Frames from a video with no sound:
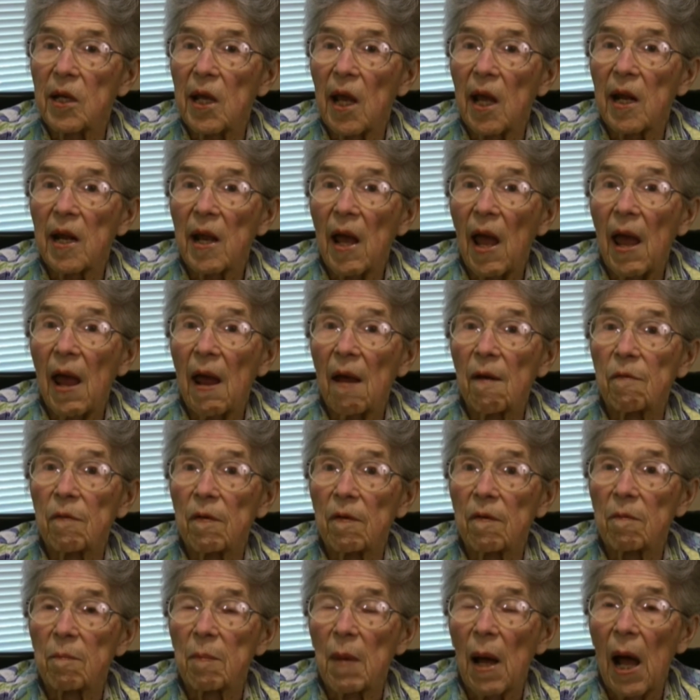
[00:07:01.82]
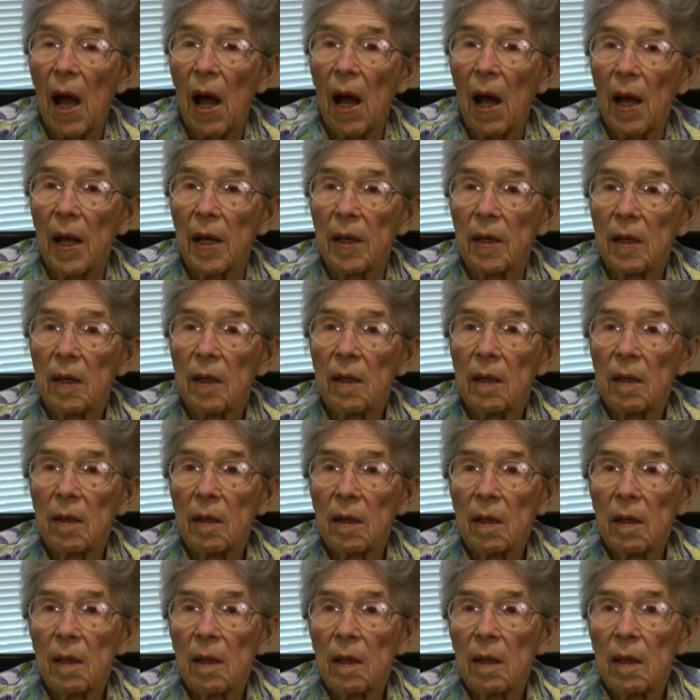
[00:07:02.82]
get half of mine
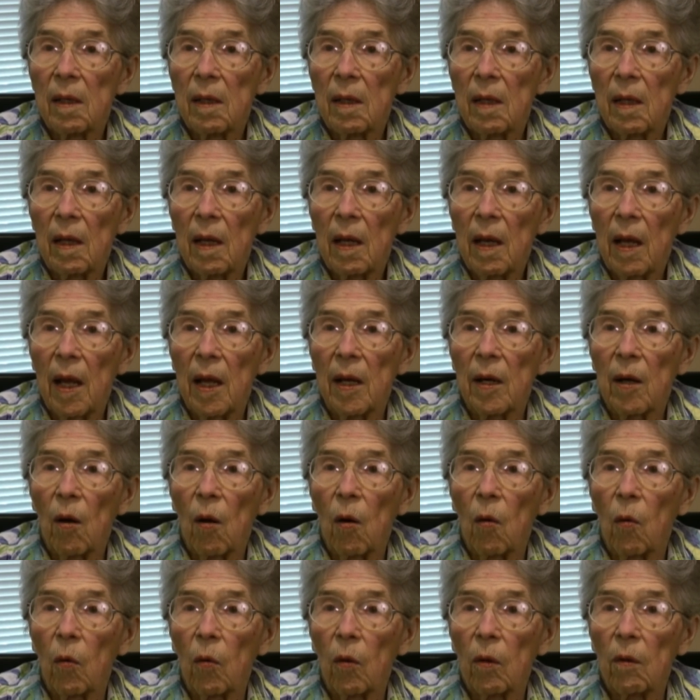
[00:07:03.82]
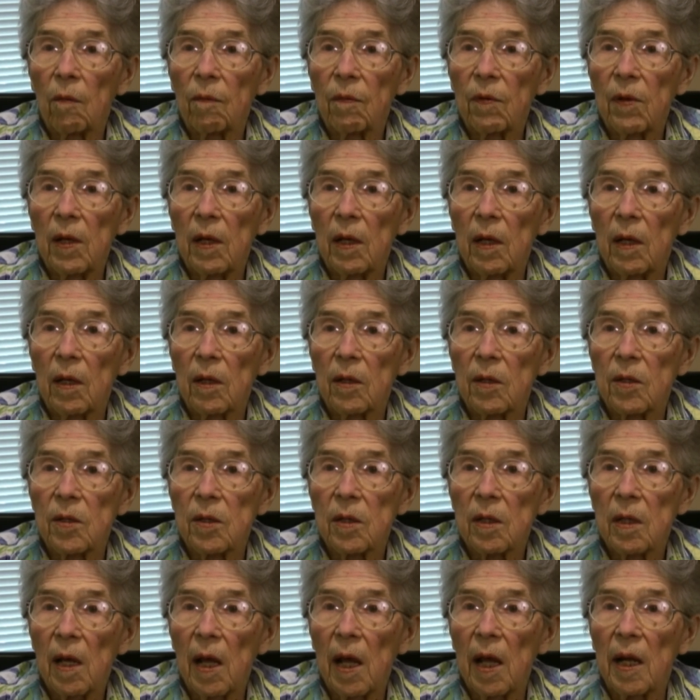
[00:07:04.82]
and all of his,
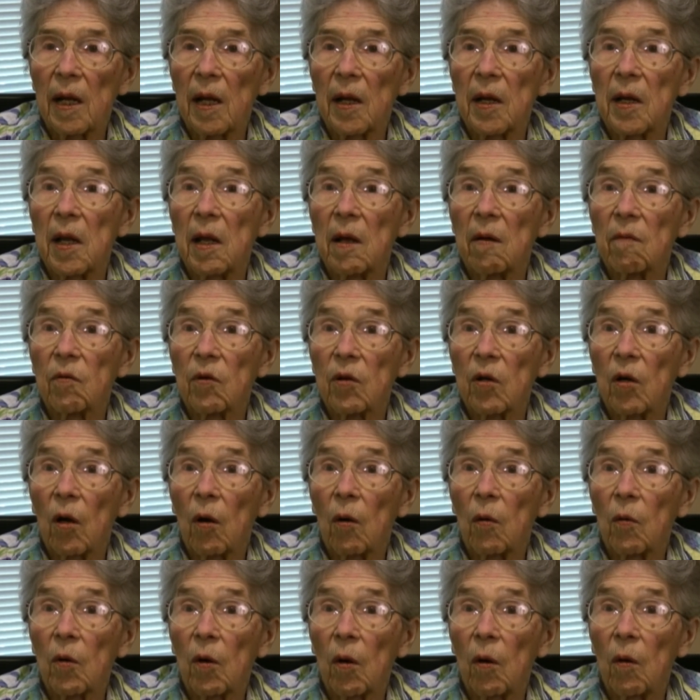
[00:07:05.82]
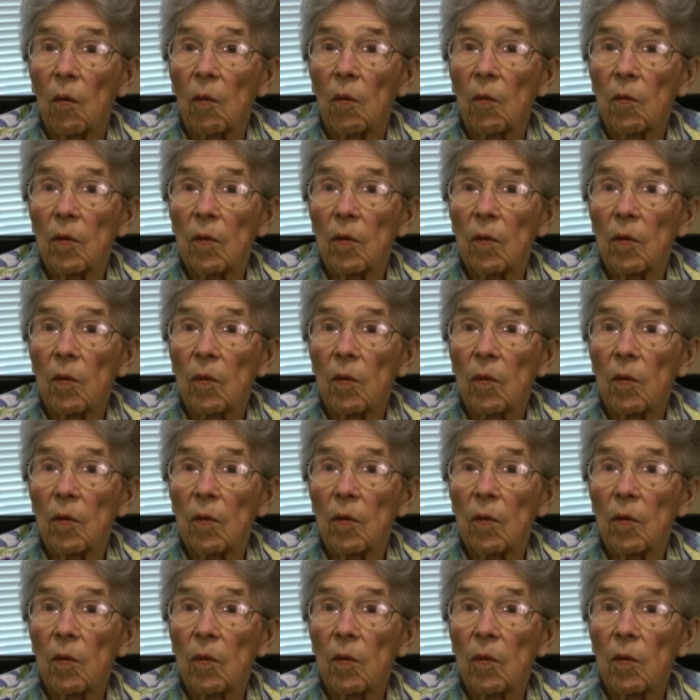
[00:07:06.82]
and I never caught on.